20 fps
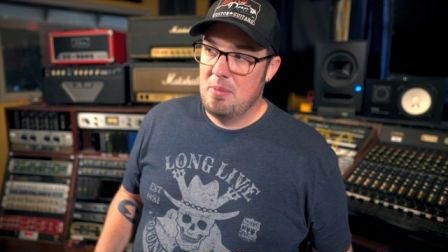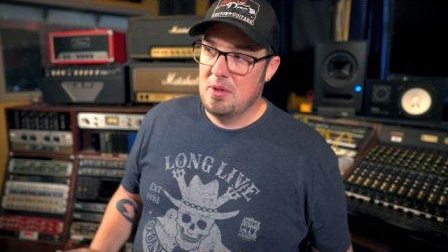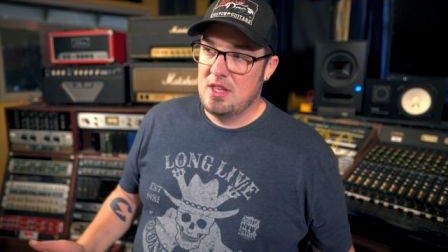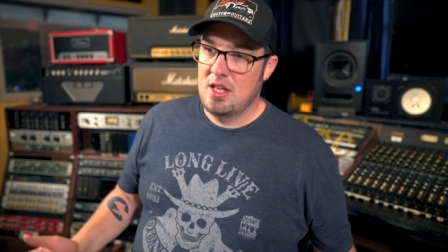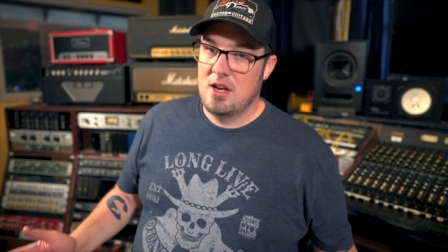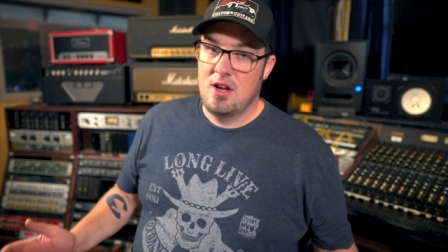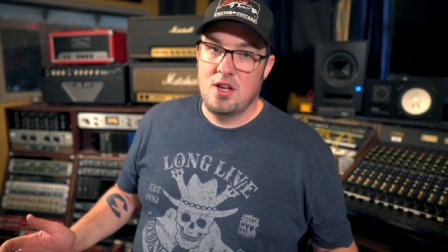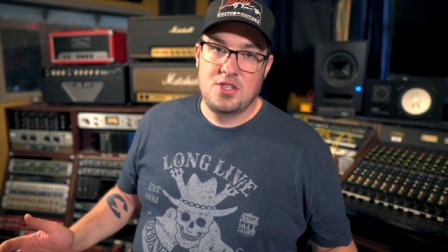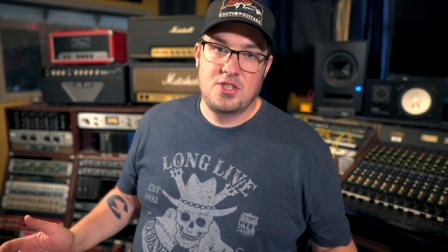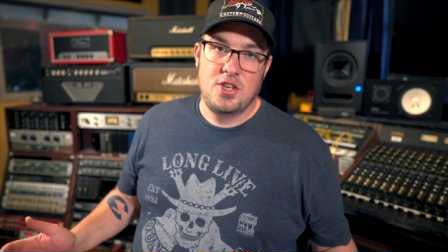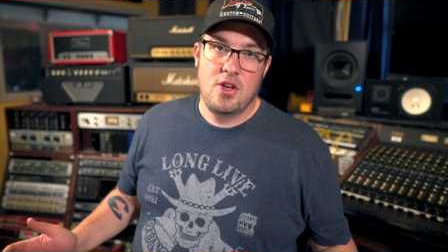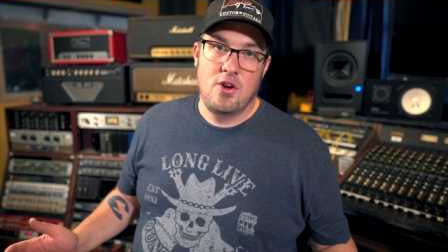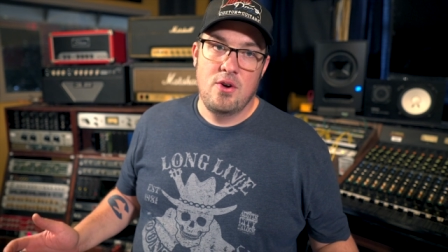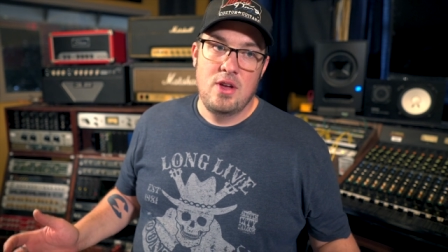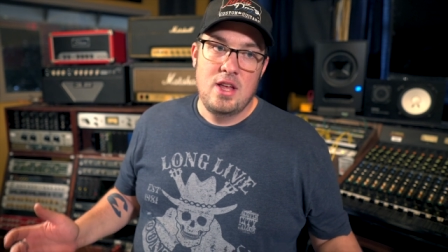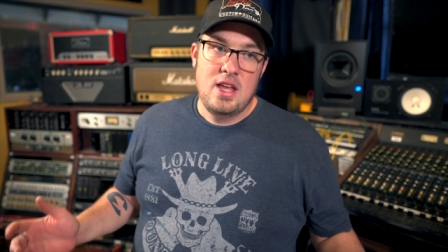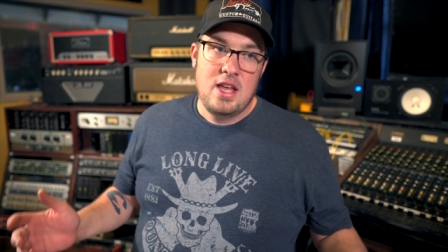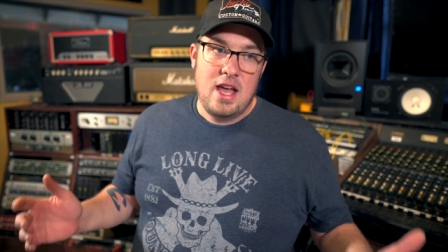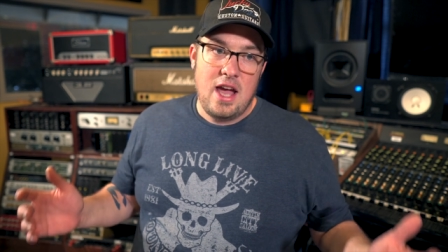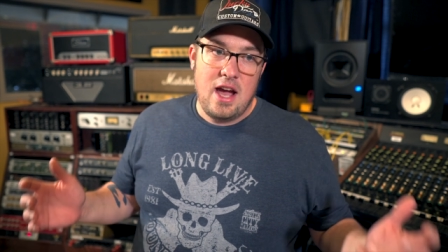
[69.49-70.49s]
But then
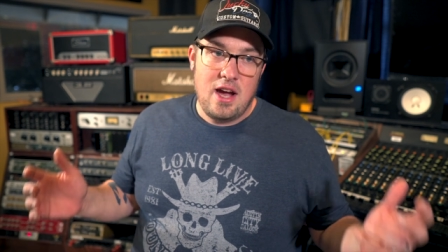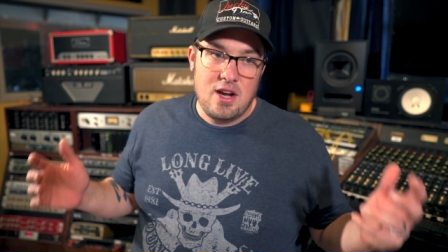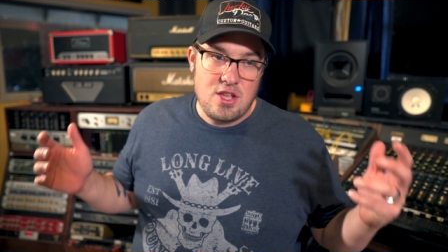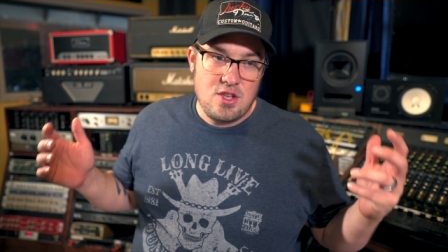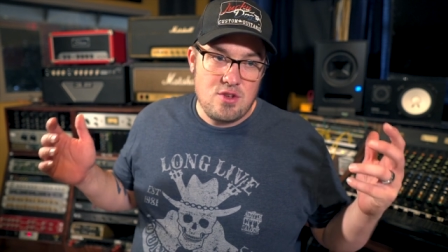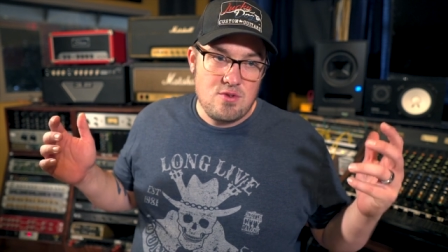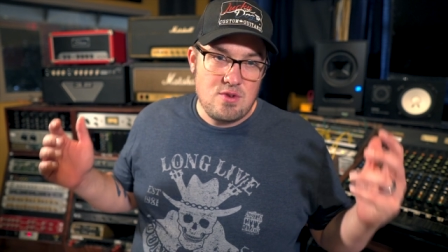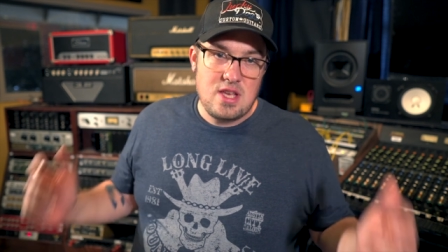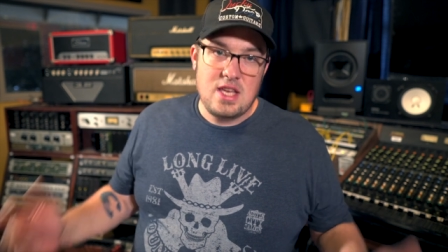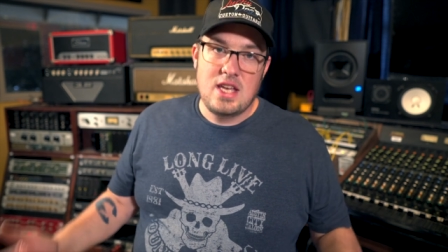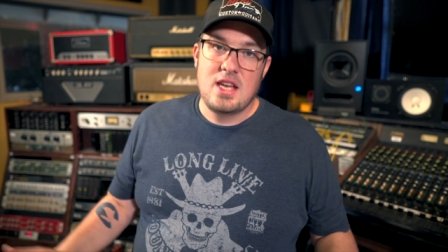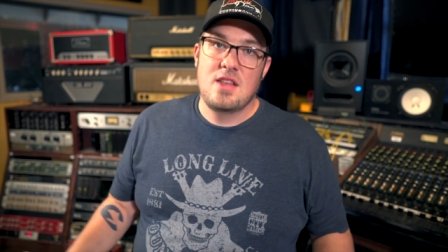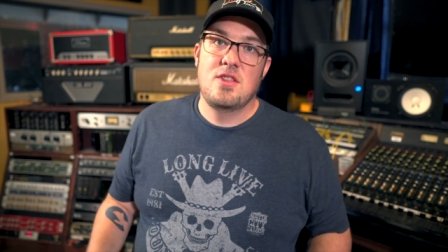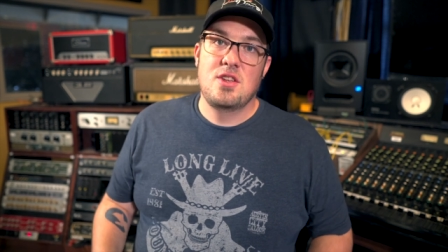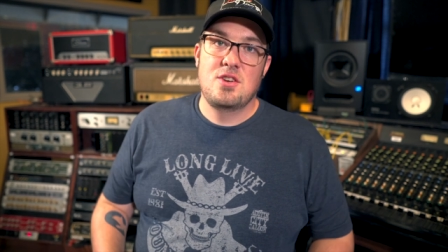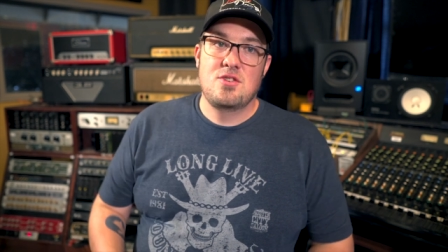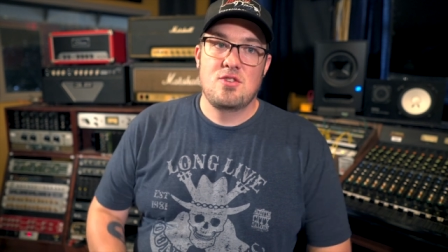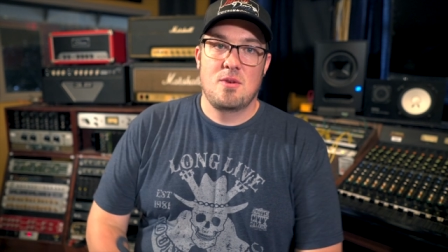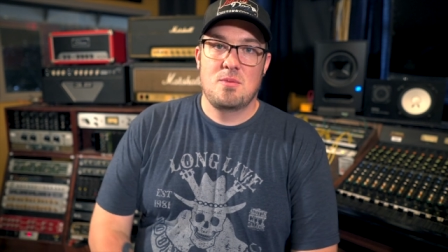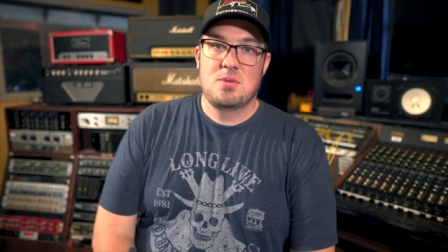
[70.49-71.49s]
also, how do you get
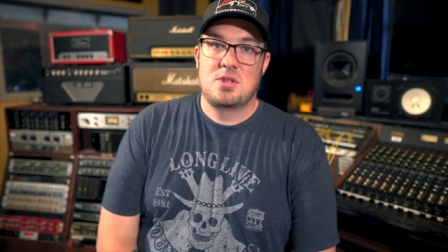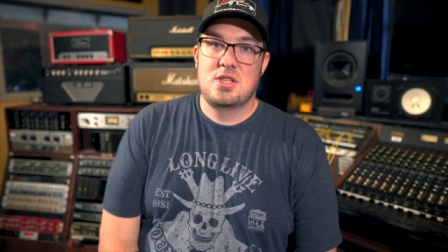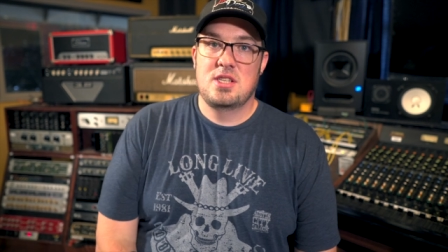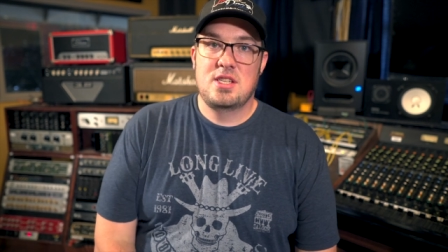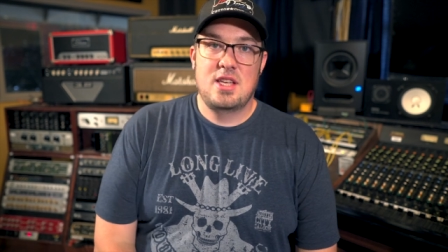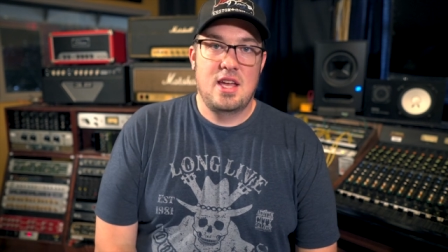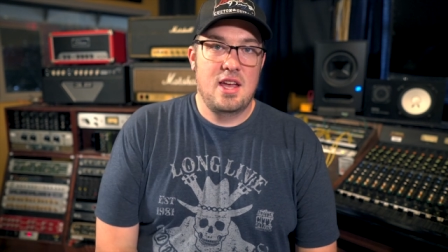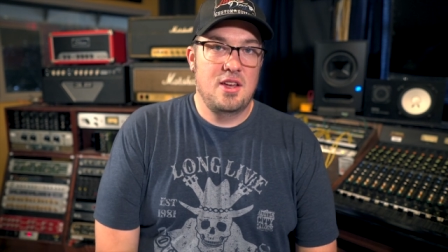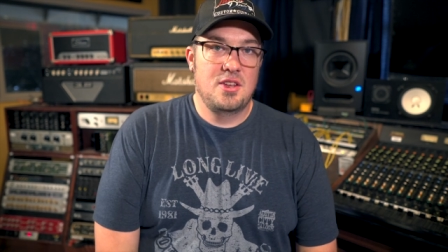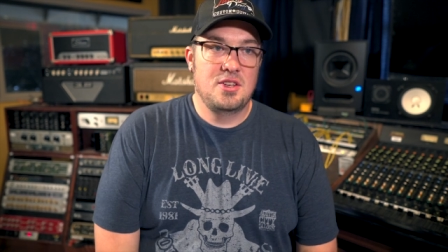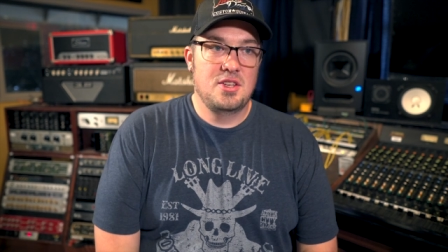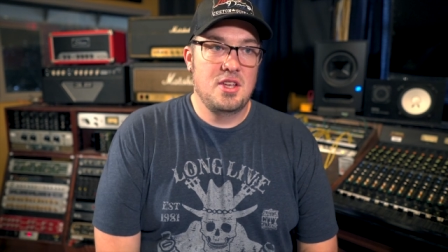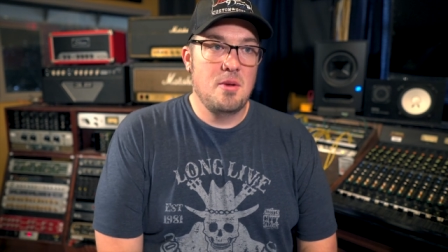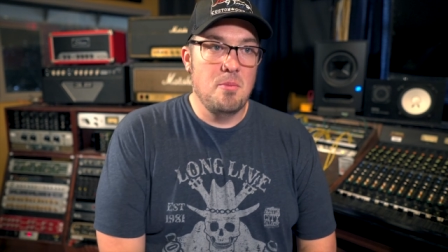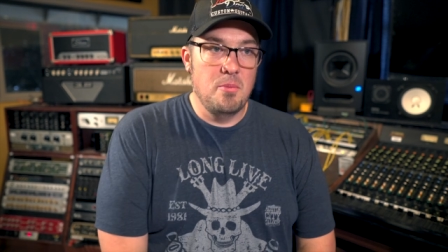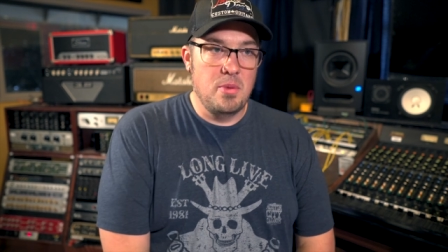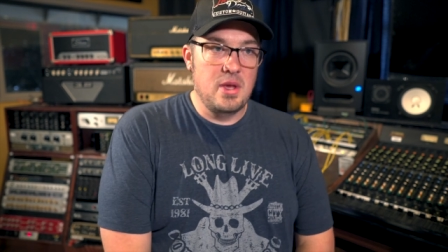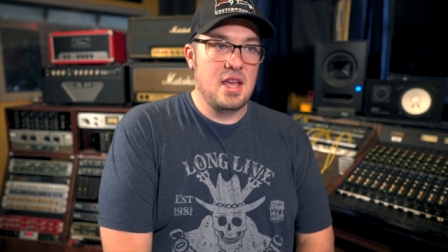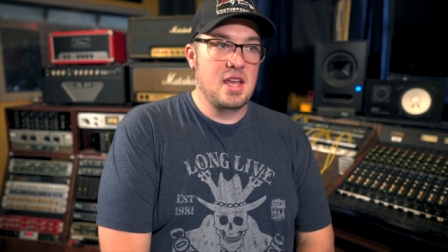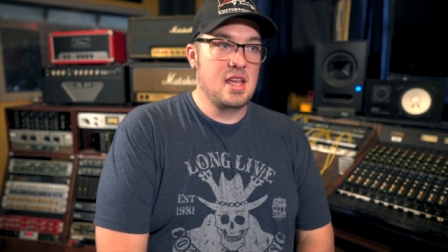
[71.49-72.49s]
the drums to sound
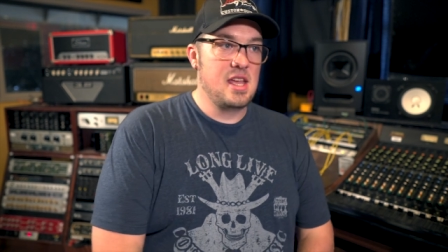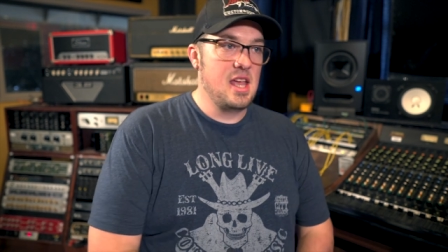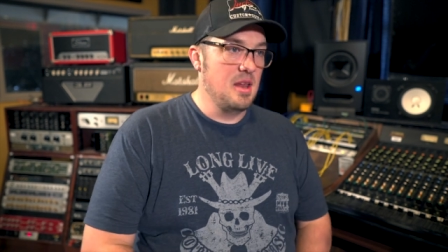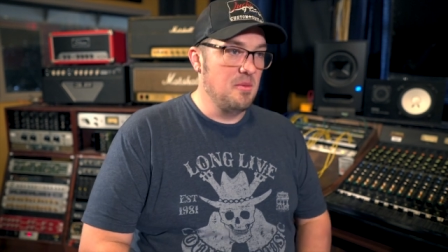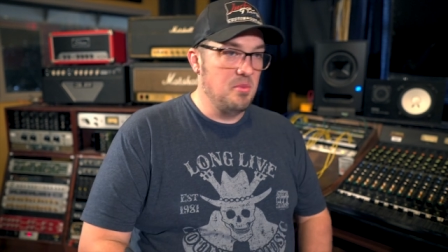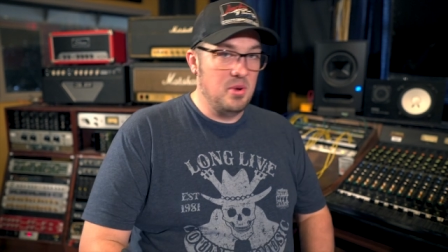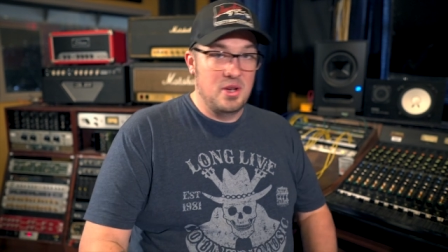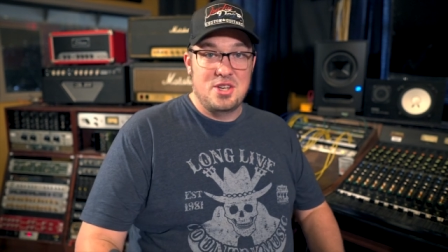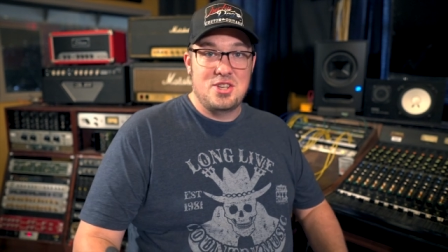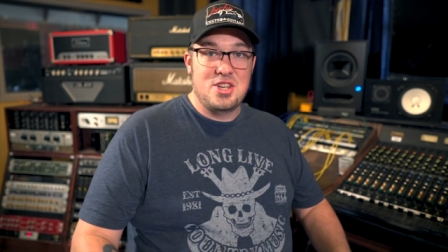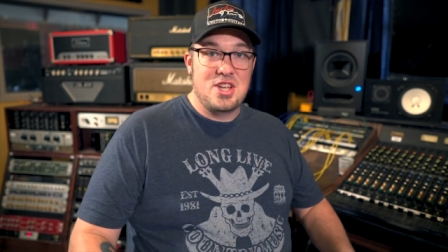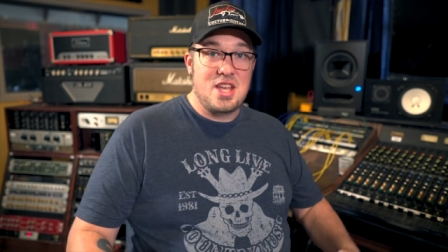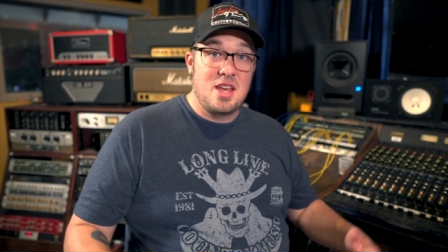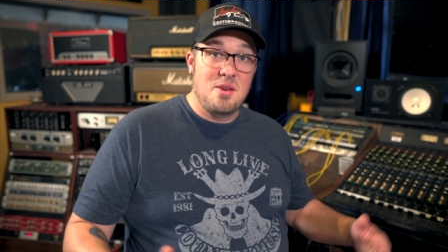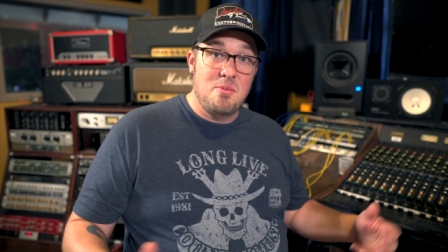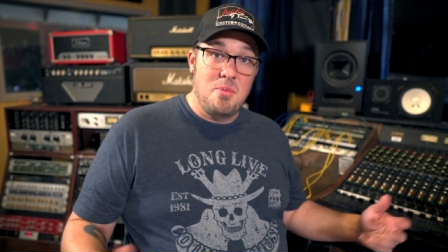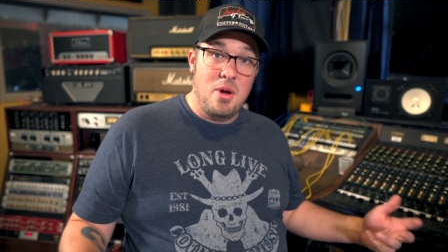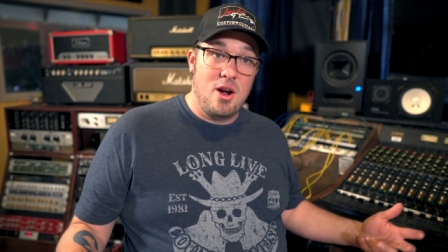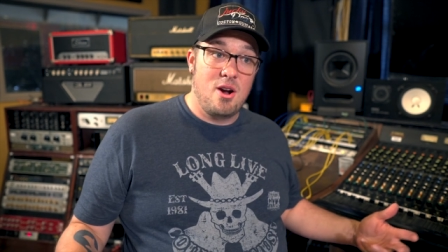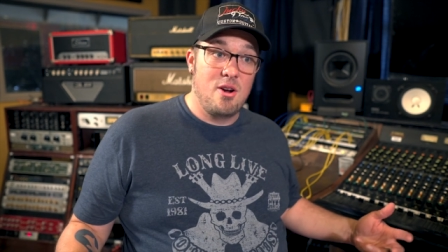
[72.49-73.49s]
big and punchy
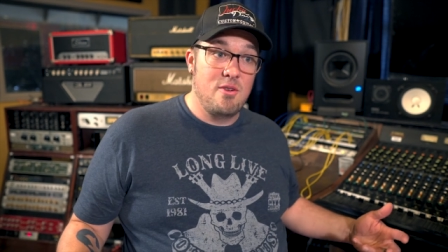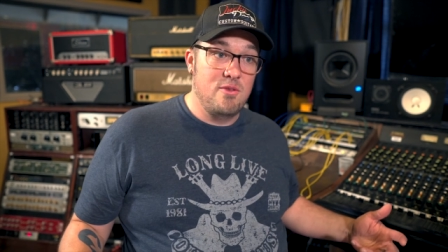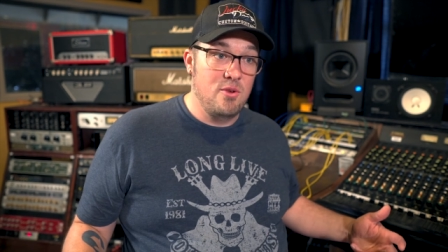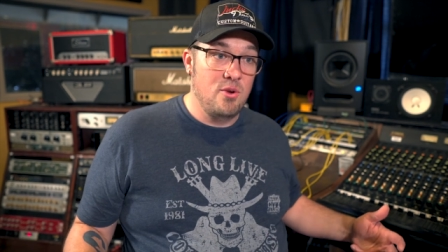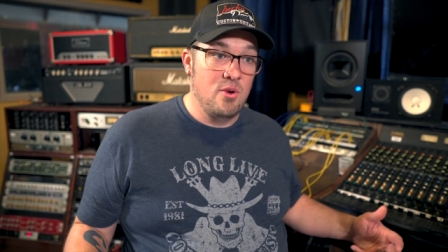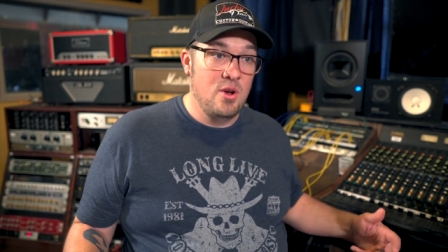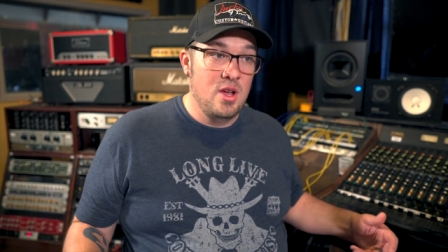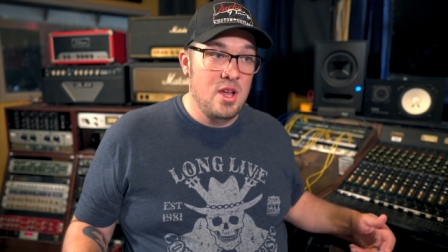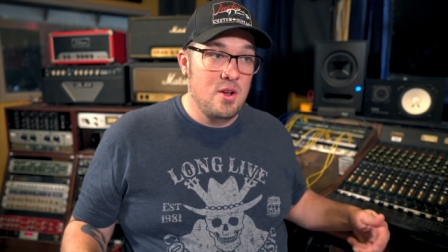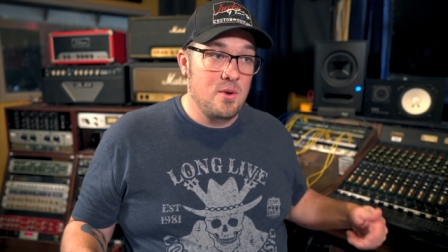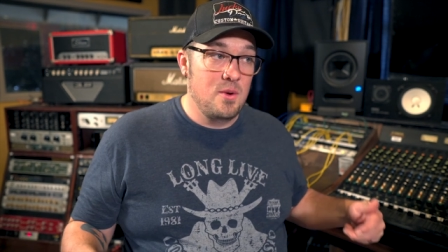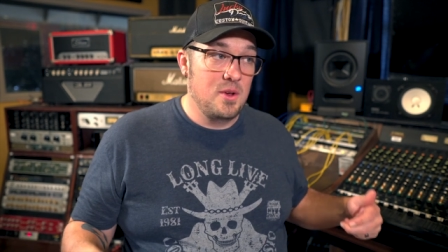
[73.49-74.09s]
and powerful